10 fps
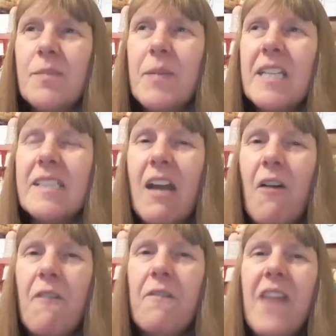because they
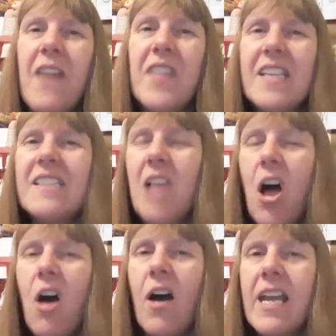are fed this
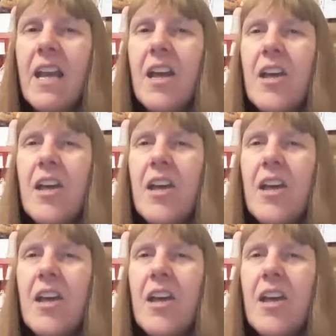lie